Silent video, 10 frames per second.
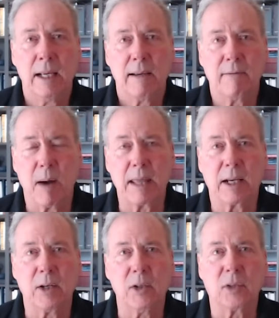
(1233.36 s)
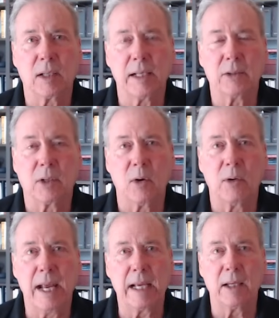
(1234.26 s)
If you buy the goose that lays the
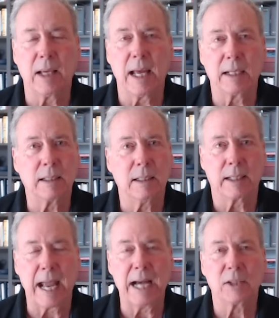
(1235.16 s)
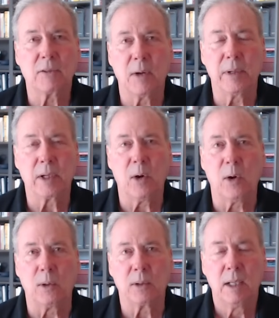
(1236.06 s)
golden egg, you got a cash flow in
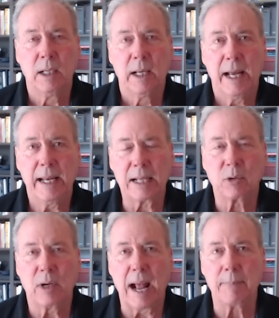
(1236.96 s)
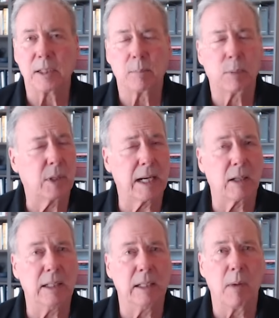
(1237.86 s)
gold, and that's what happens,
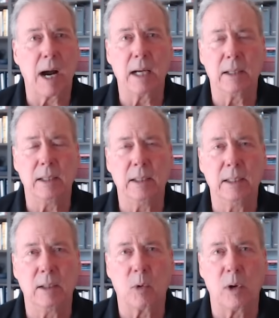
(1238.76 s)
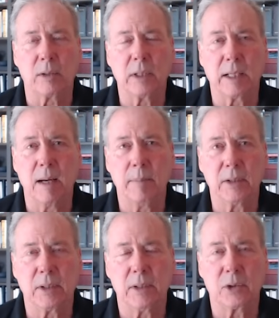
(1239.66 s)
particularly in the in the royalty
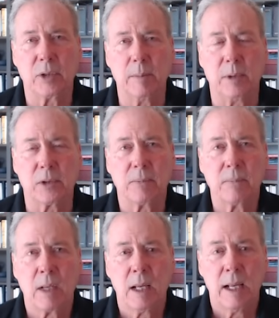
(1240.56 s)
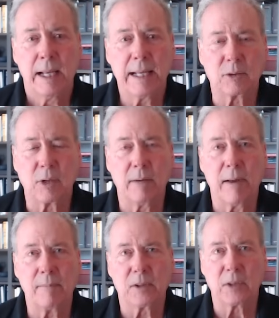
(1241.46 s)
companies and the streamers. And that's what I've
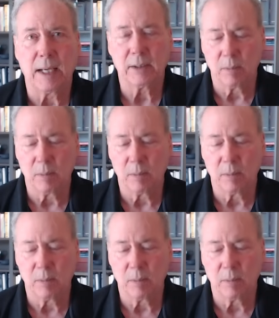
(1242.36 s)
emphasized.